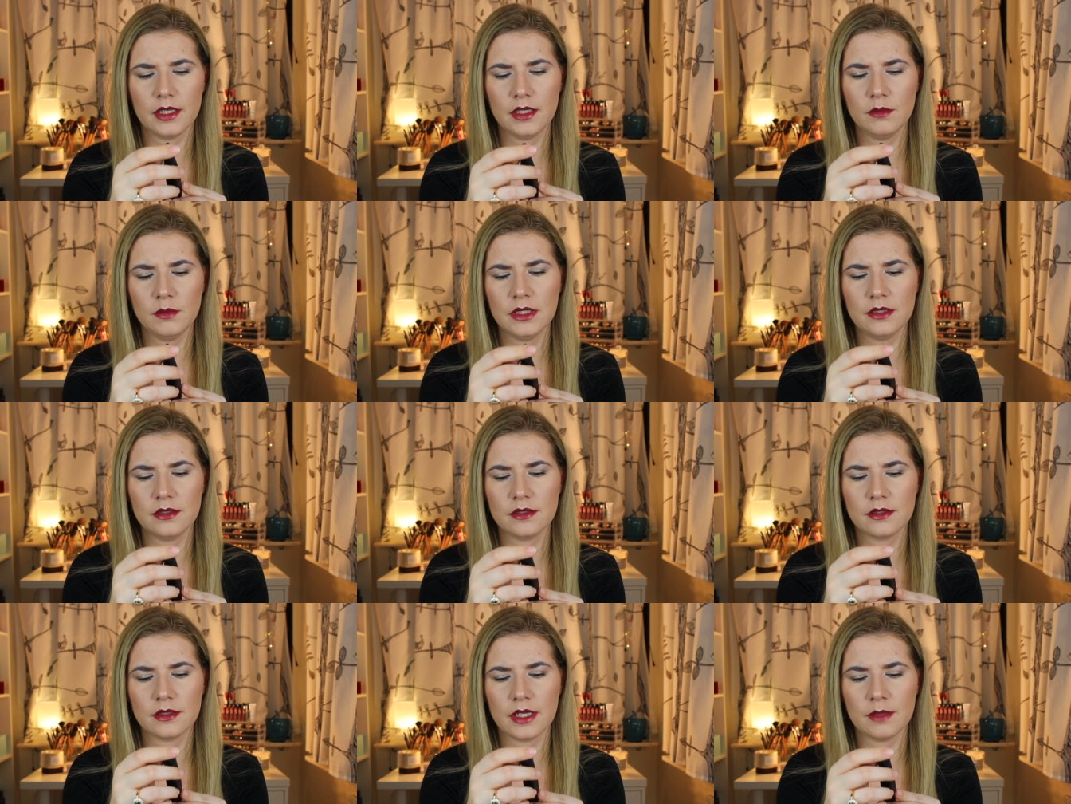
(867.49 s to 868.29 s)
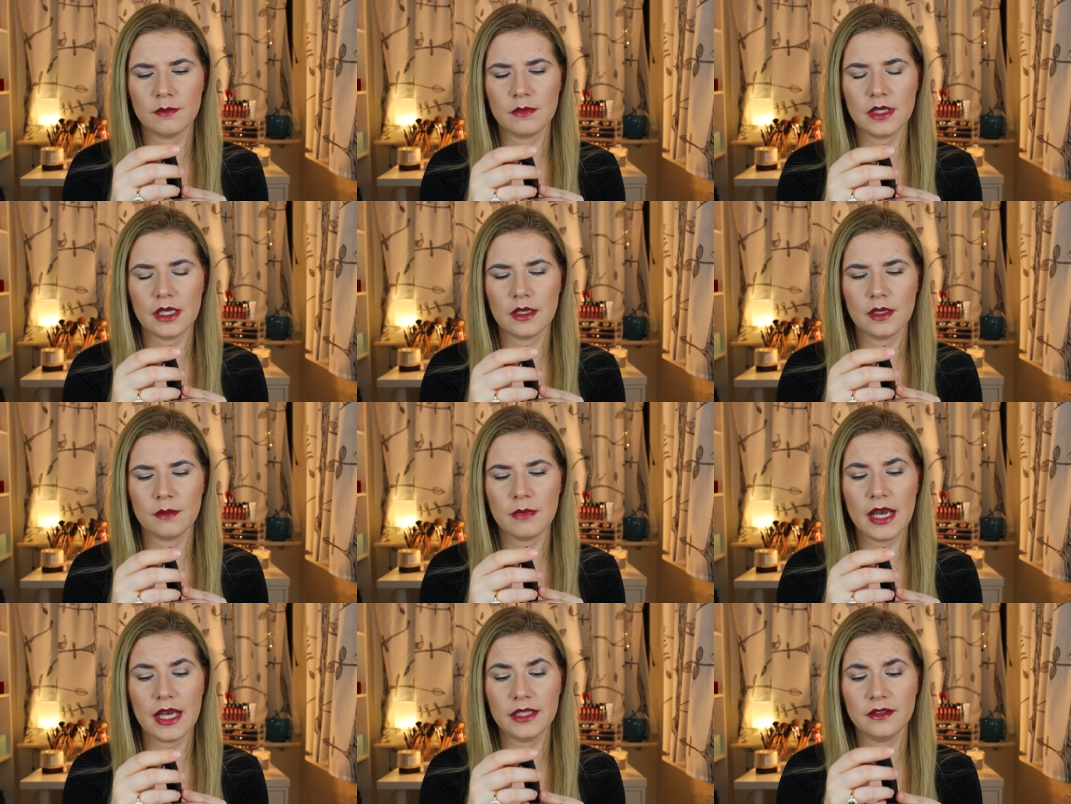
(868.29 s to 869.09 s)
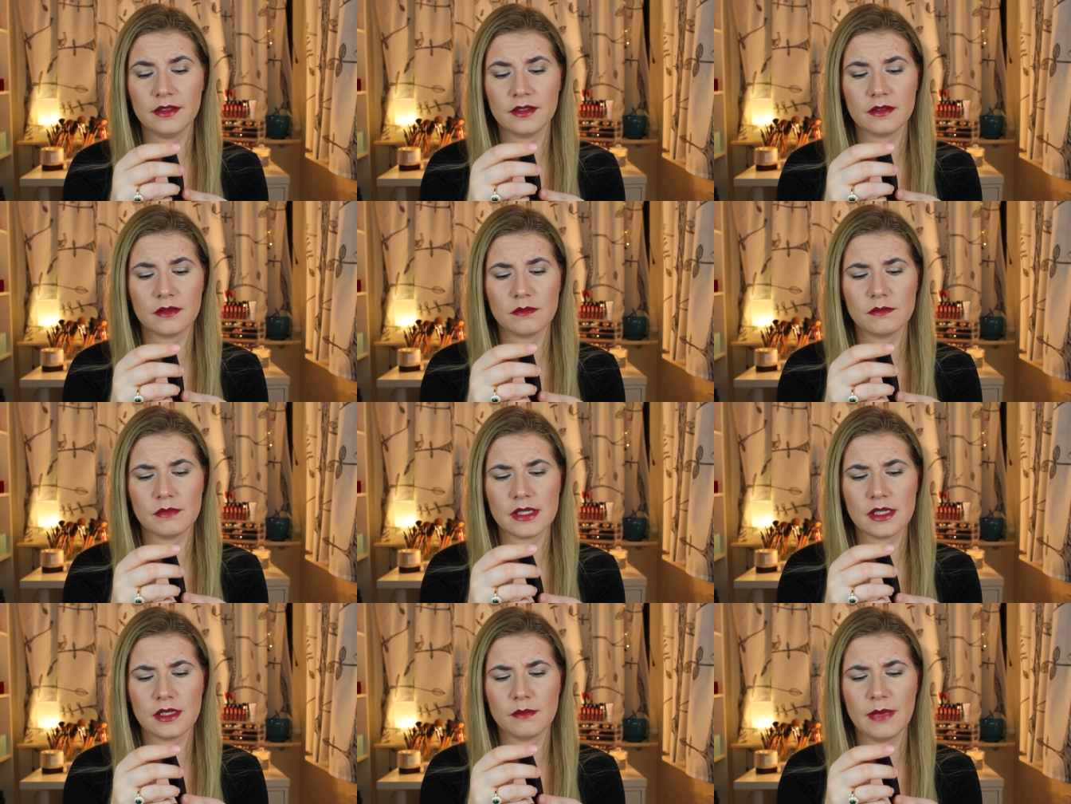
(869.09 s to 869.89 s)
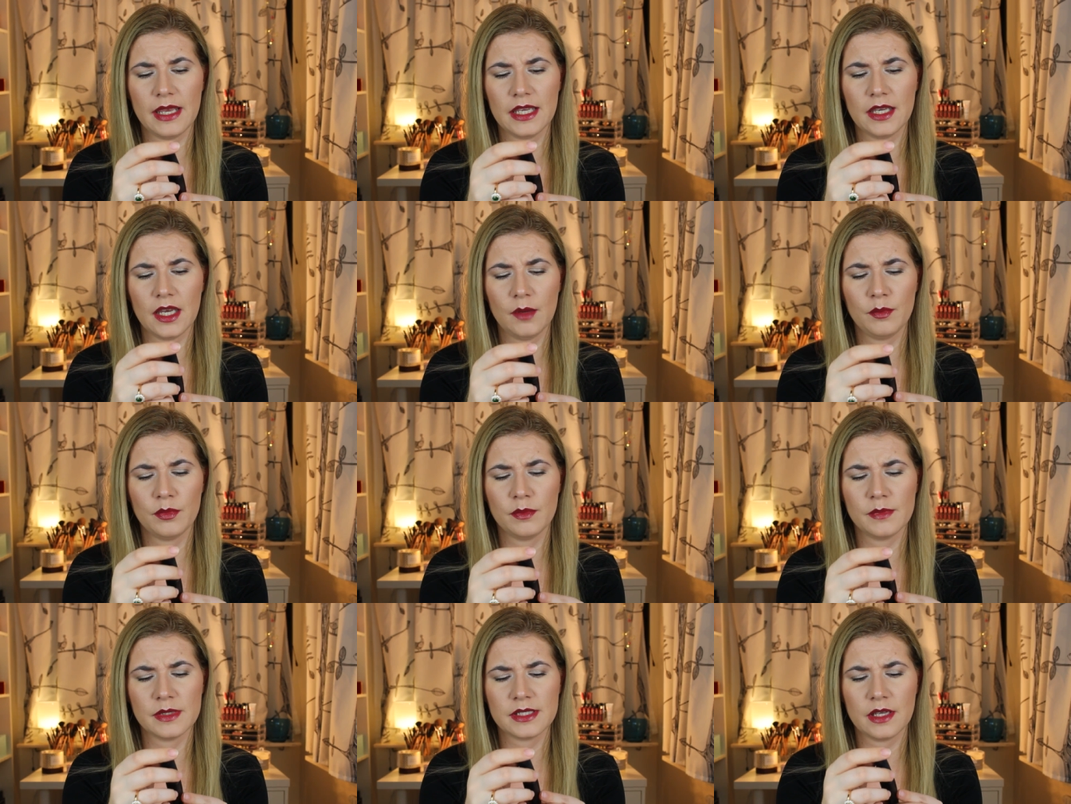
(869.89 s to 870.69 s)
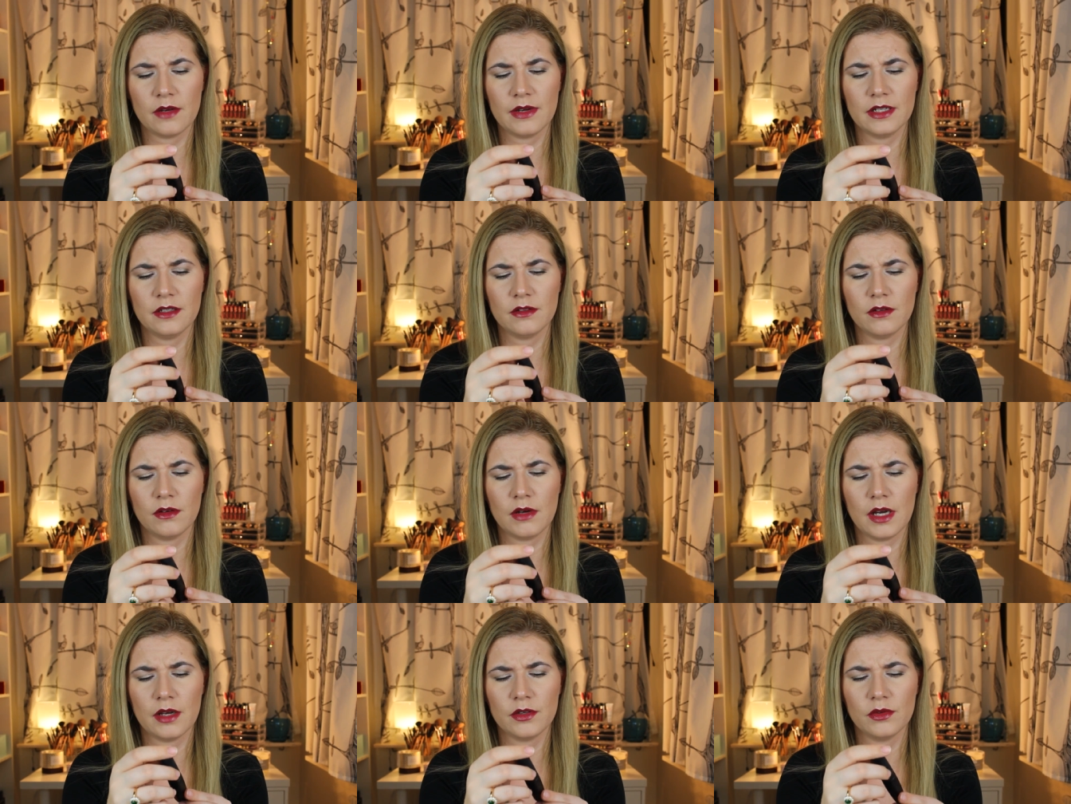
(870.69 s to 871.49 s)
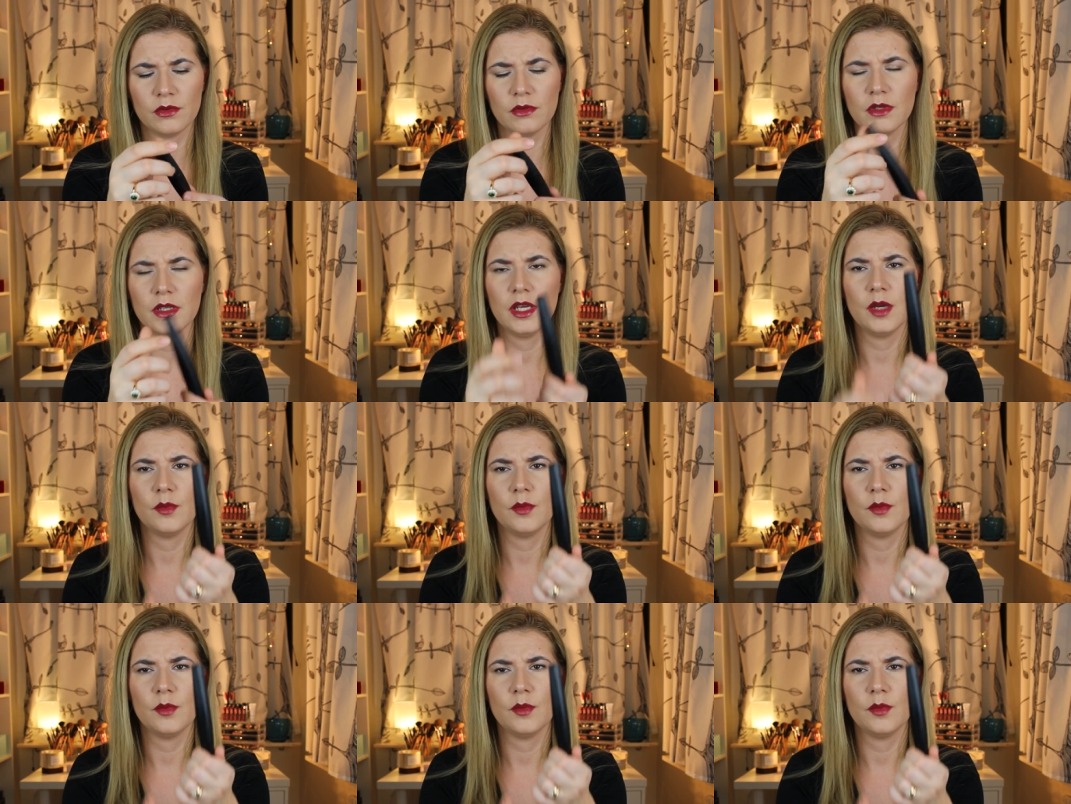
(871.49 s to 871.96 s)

Emit, Emit, Emite uh, makeup mascara. I don't know how you